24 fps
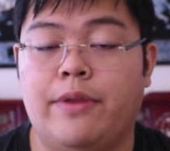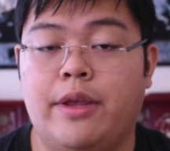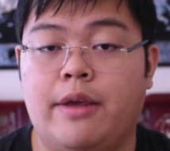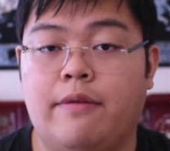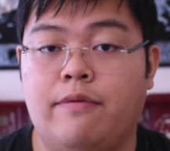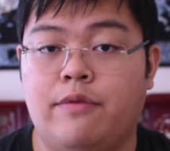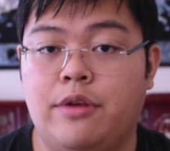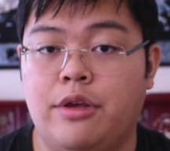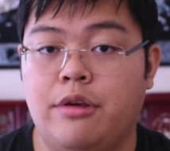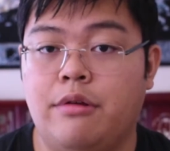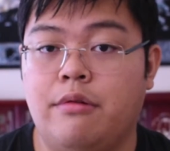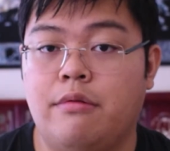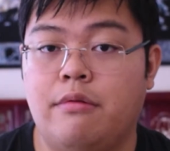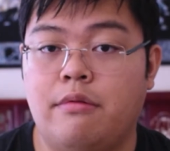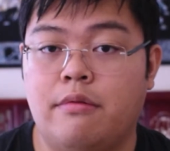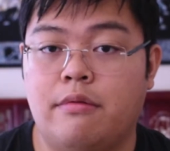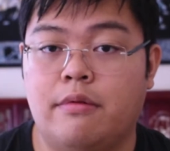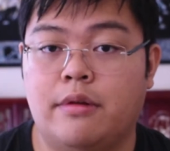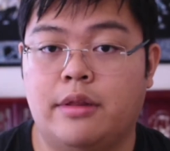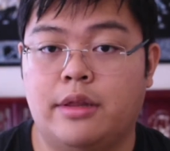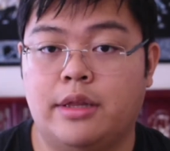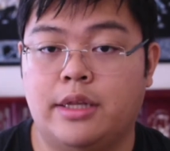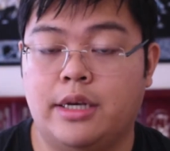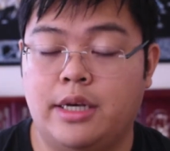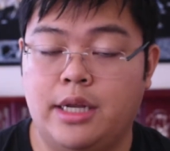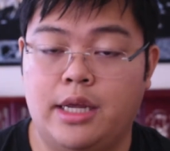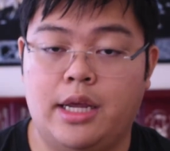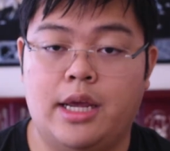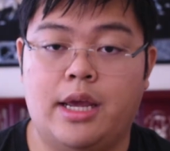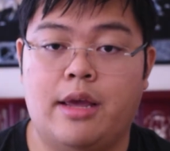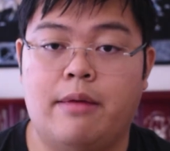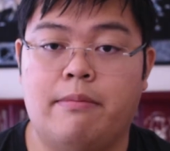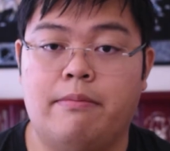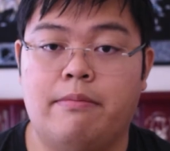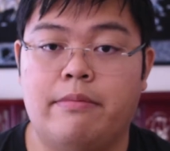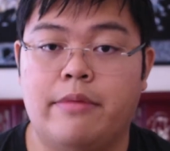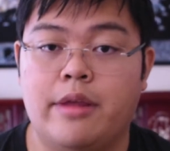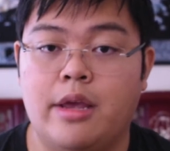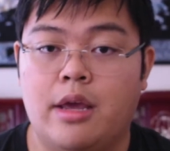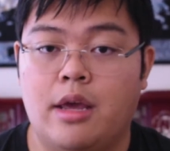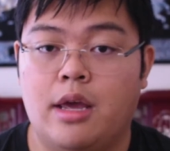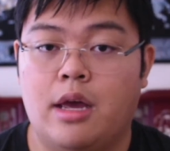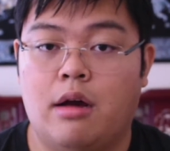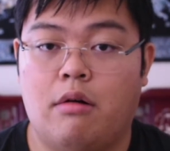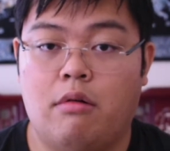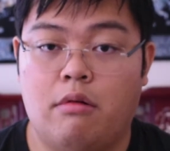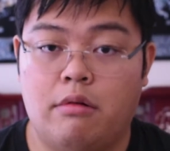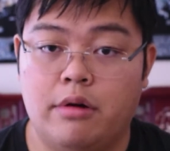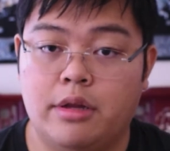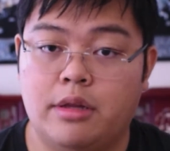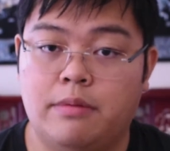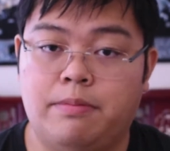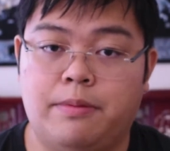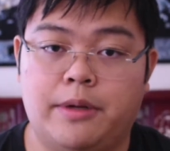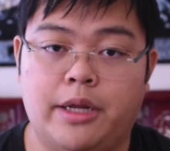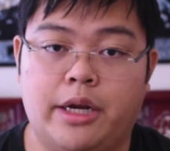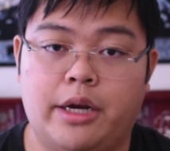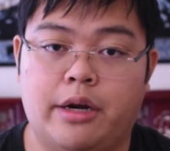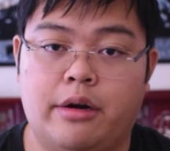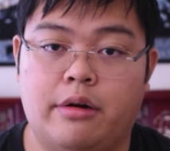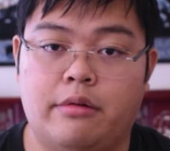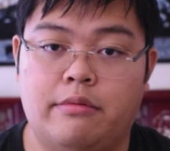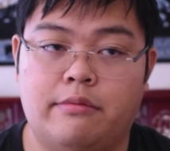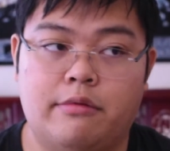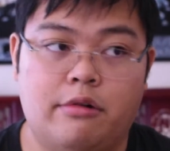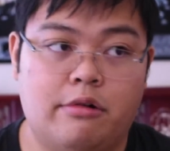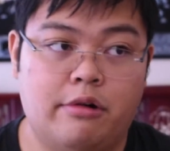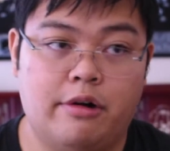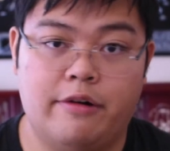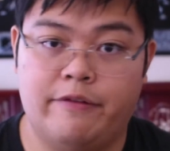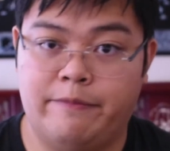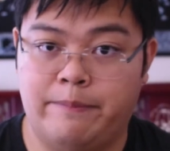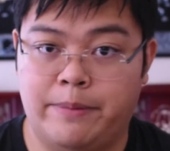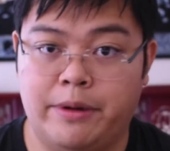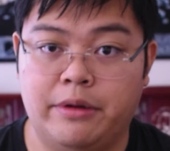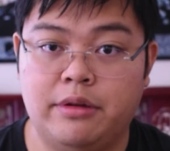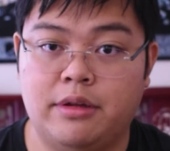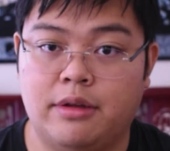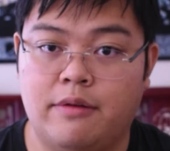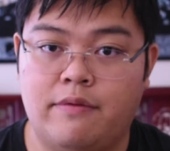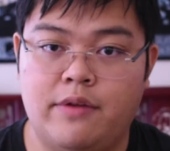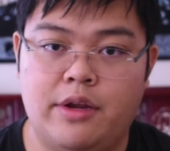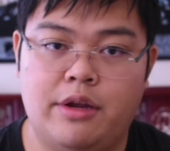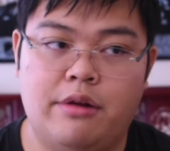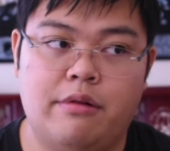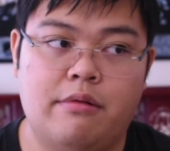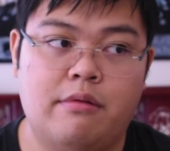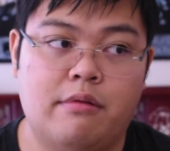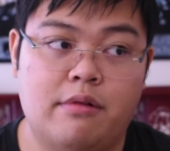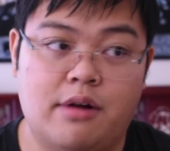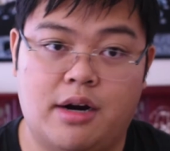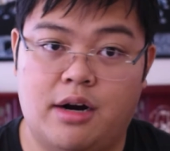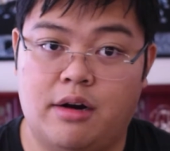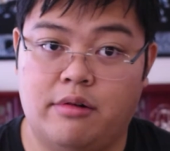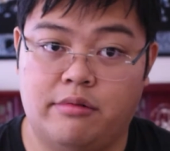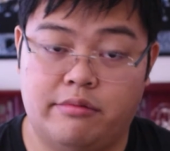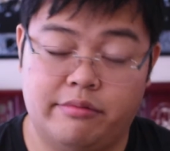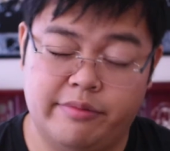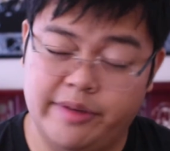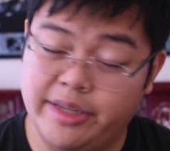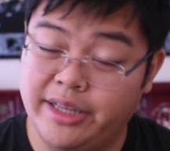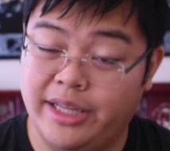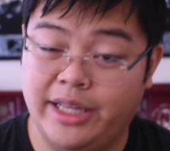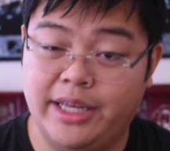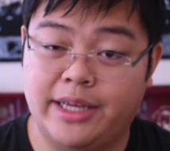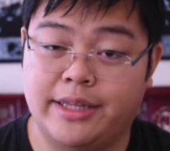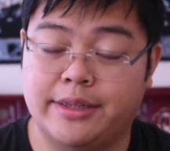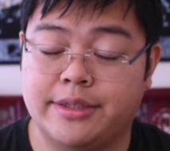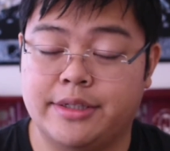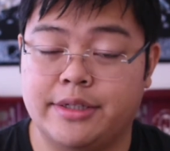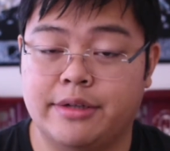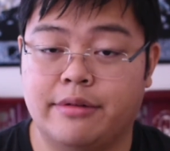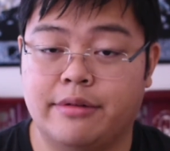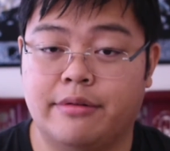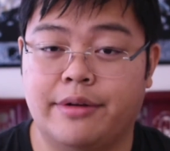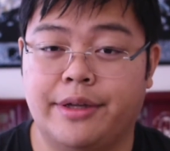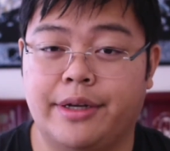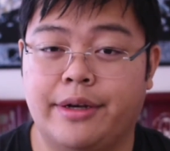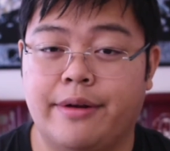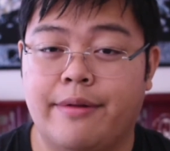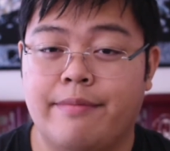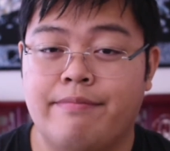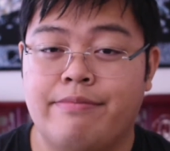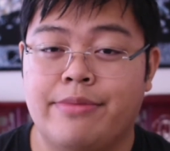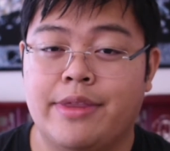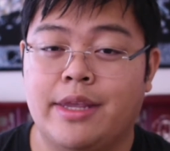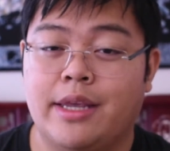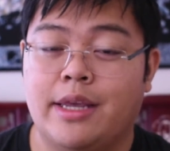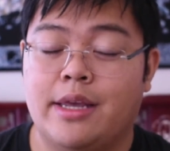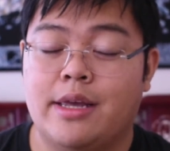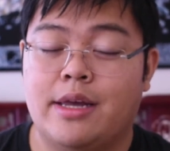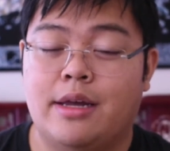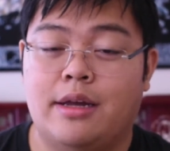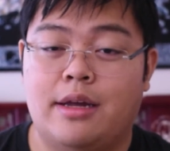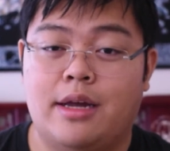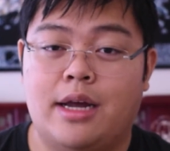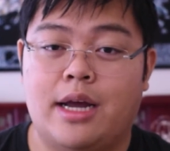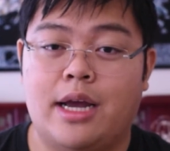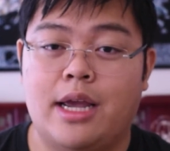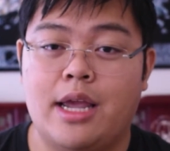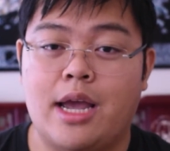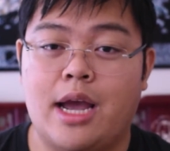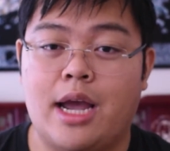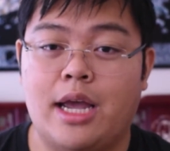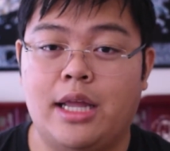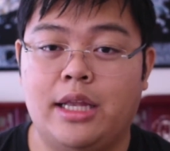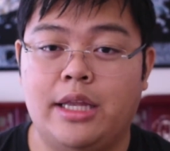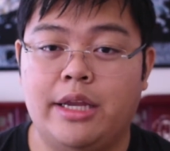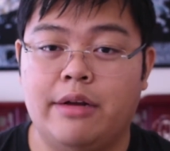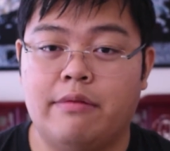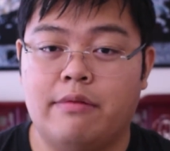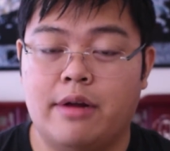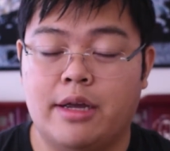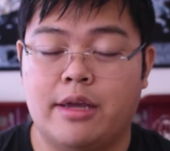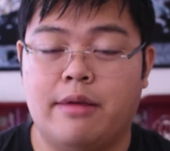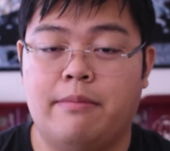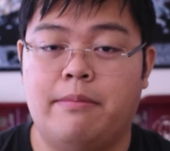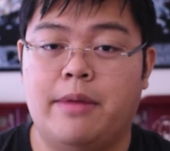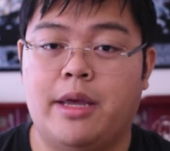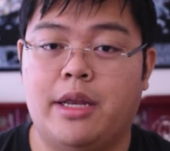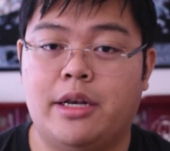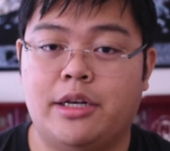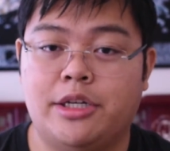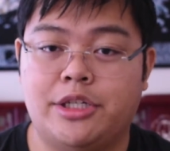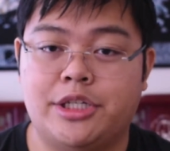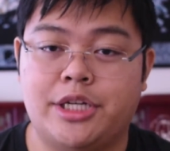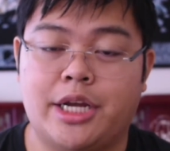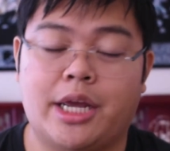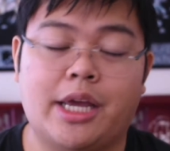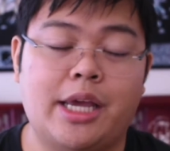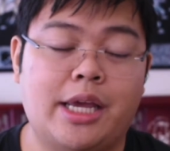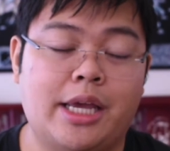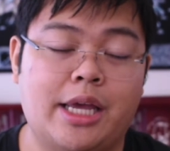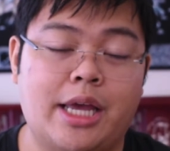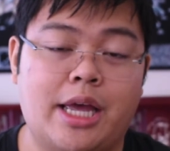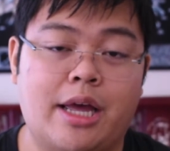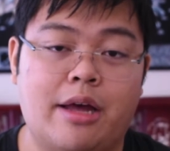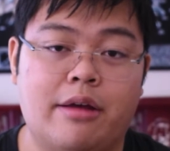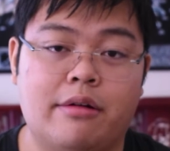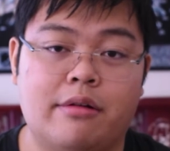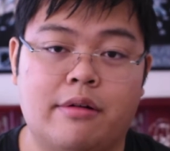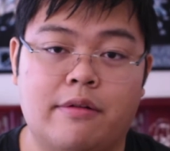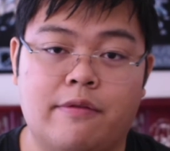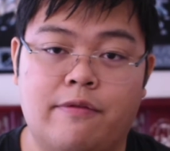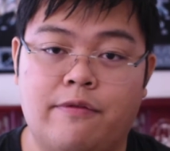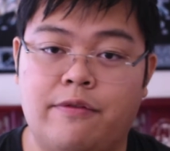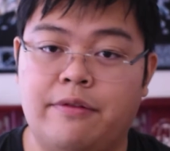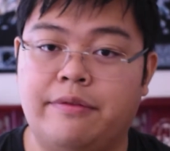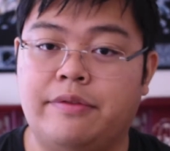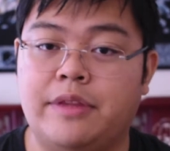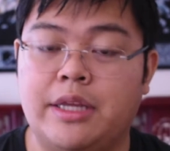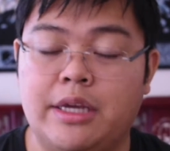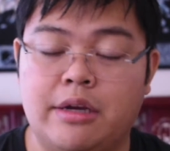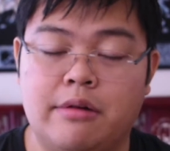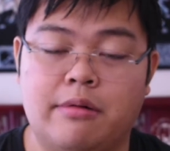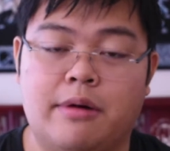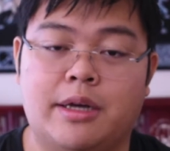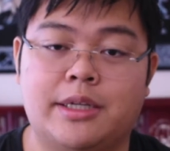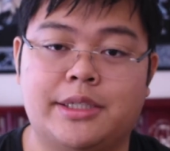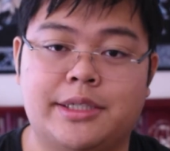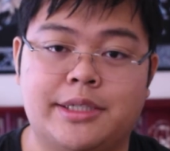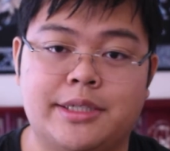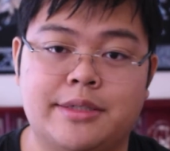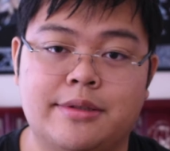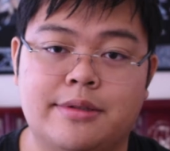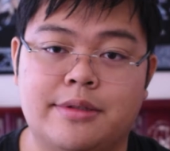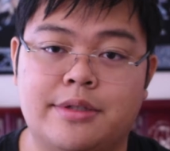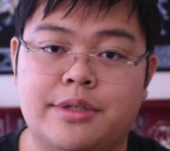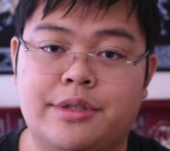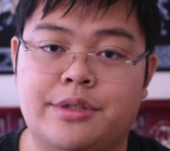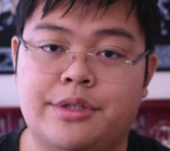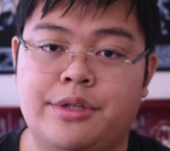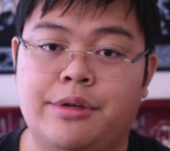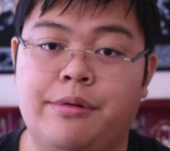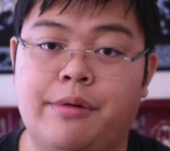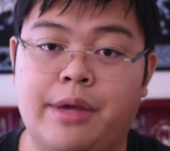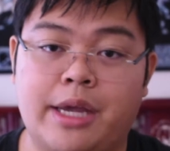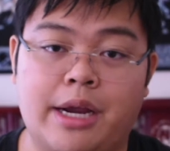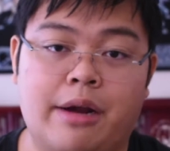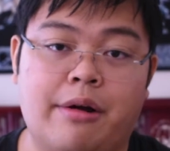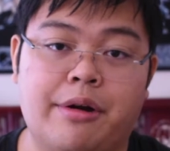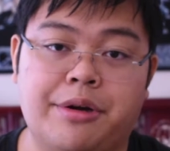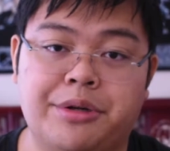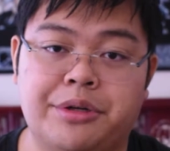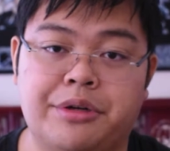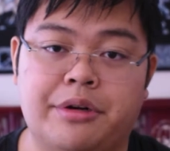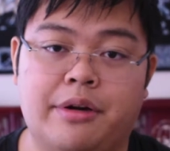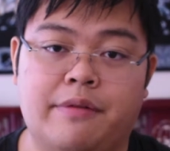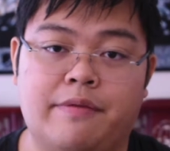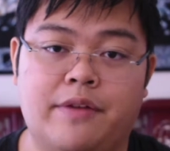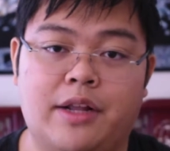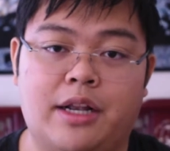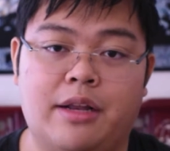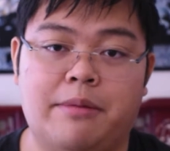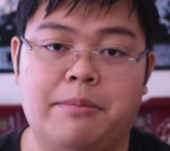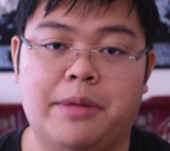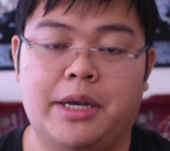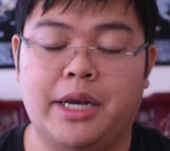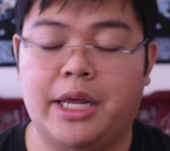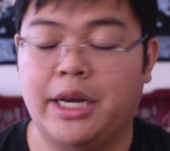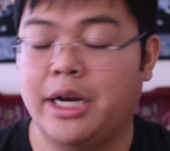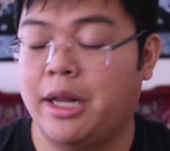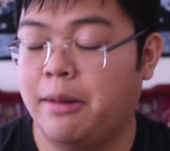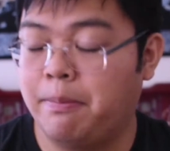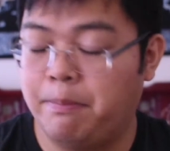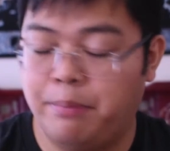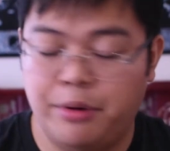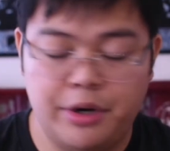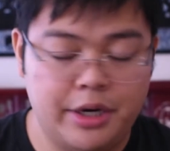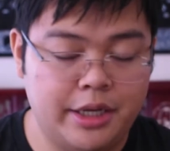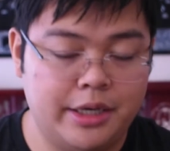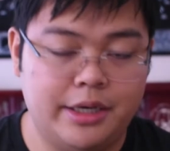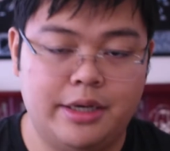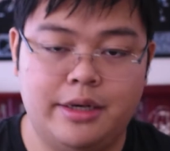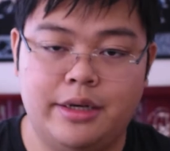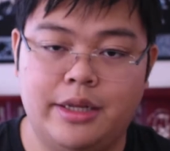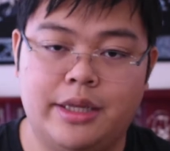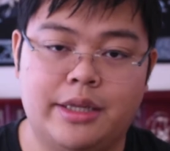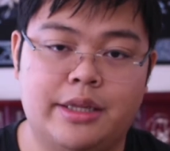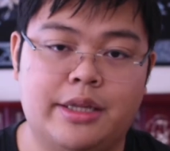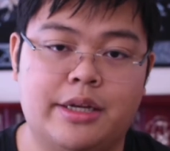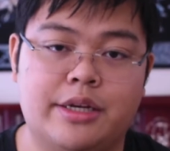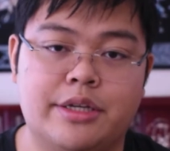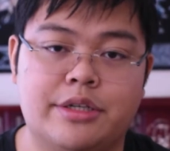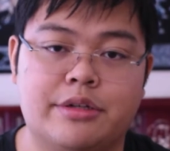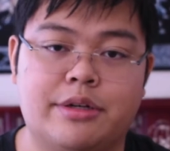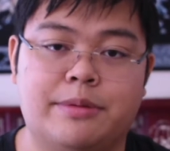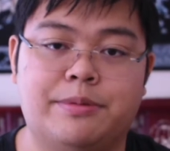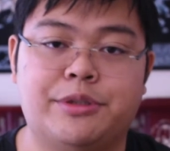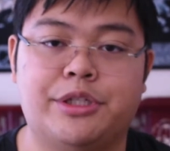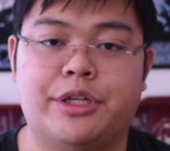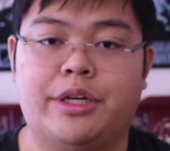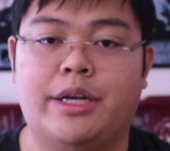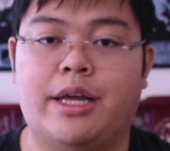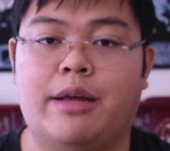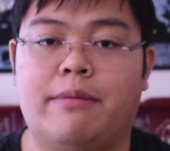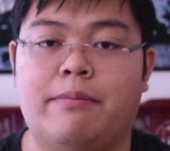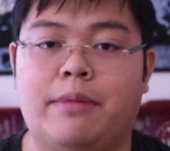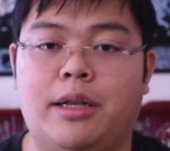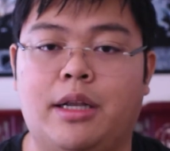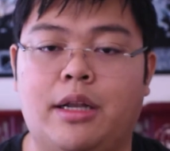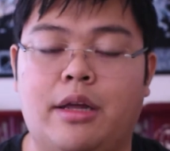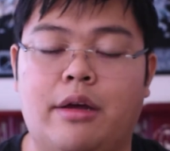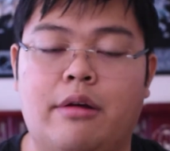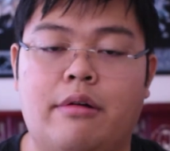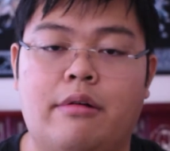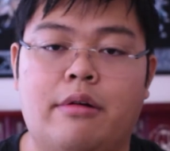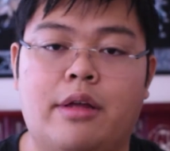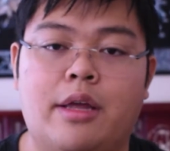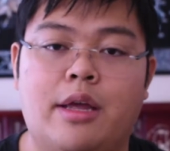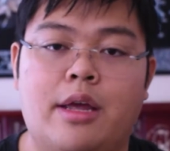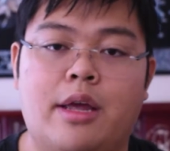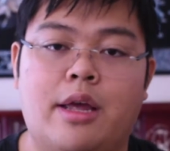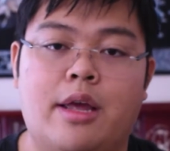If you, the DM, or the player, or if both of you are really into it, I highly recommend checking out 50 Questions to Character Development, and I'll put it in the description down below,